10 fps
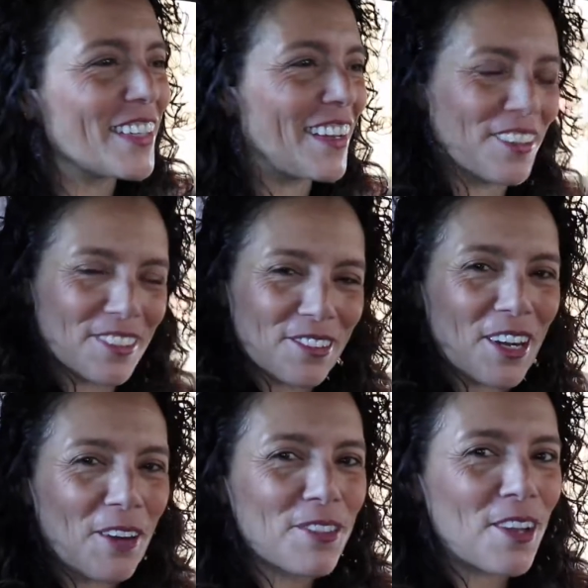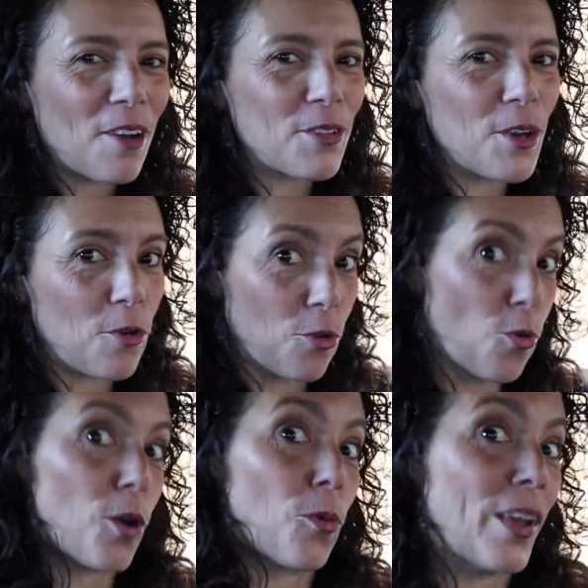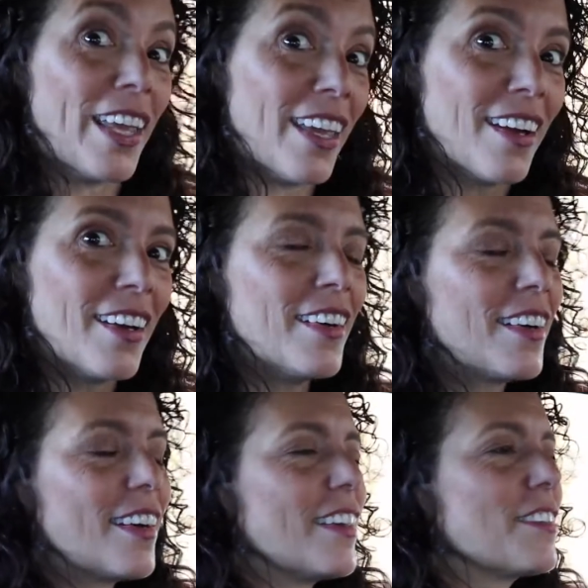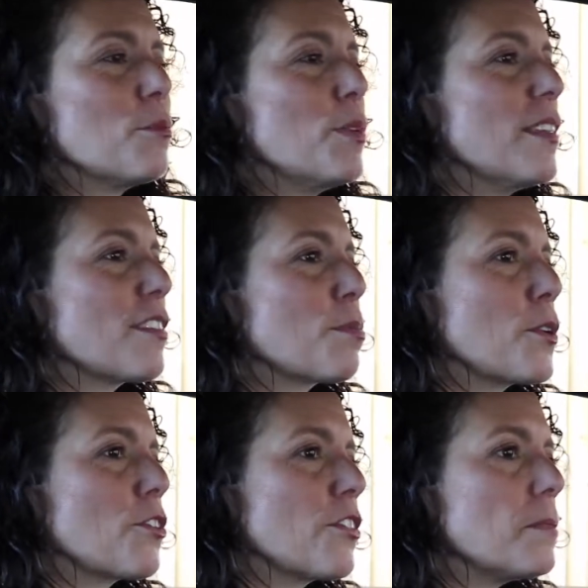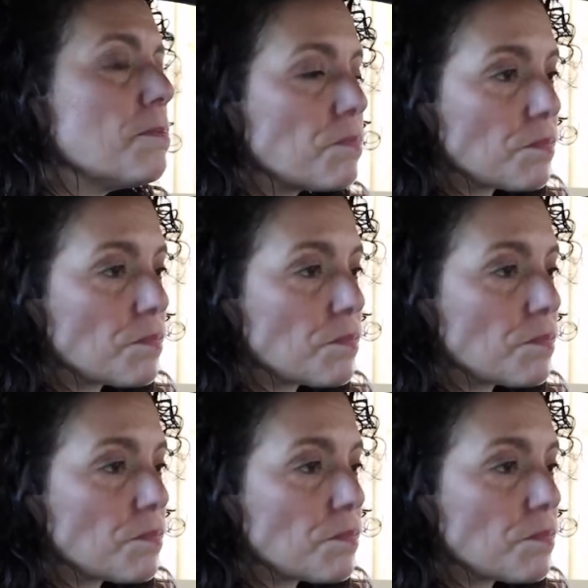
That also comes up, who are we to be this person?